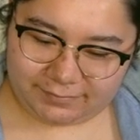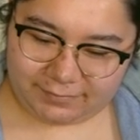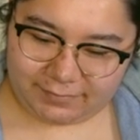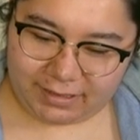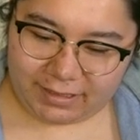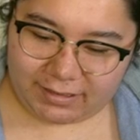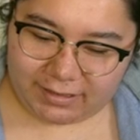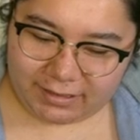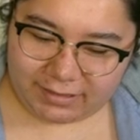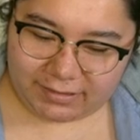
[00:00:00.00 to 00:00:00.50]

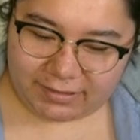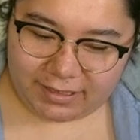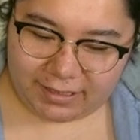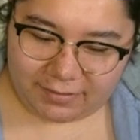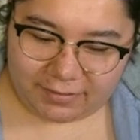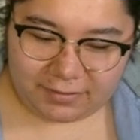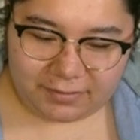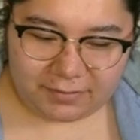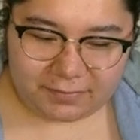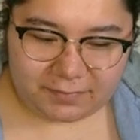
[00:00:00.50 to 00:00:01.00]
I think
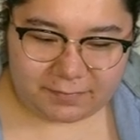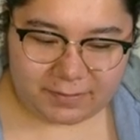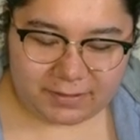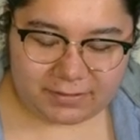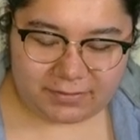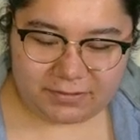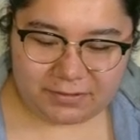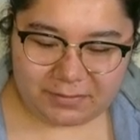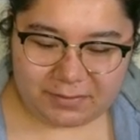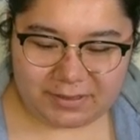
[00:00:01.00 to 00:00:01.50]
that whole
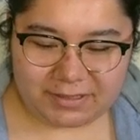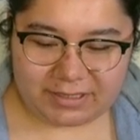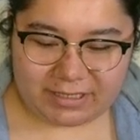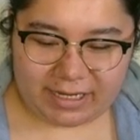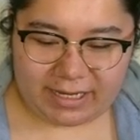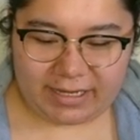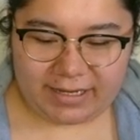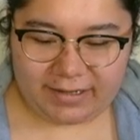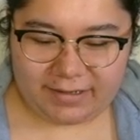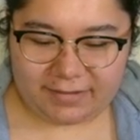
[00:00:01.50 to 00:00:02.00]
VTuber
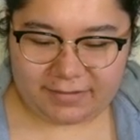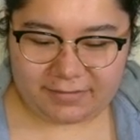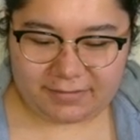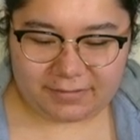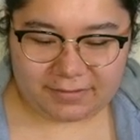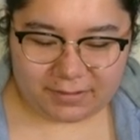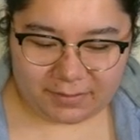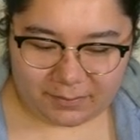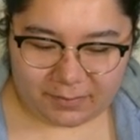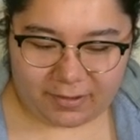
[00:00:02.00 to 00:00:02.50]
tag
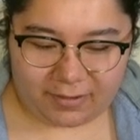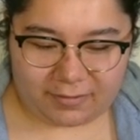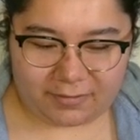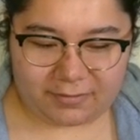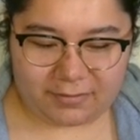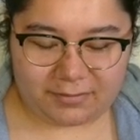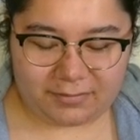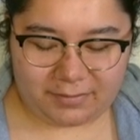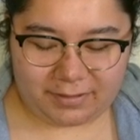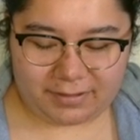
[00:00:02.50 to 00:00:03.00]

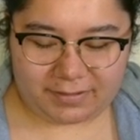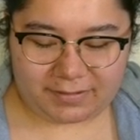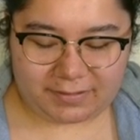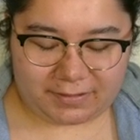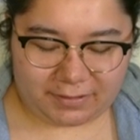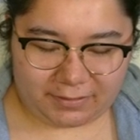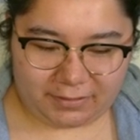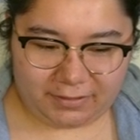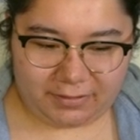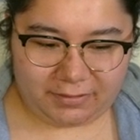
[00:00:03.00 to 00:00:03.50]
debacle was
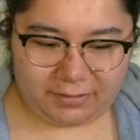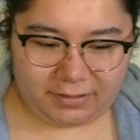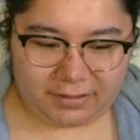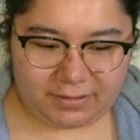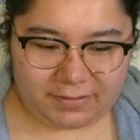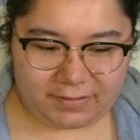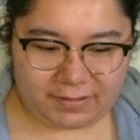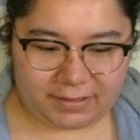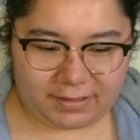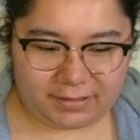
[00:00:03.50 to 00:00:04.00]
sillier
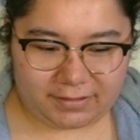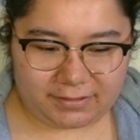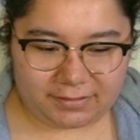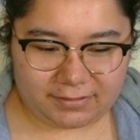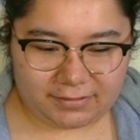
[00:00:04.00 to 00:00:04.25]
because, like,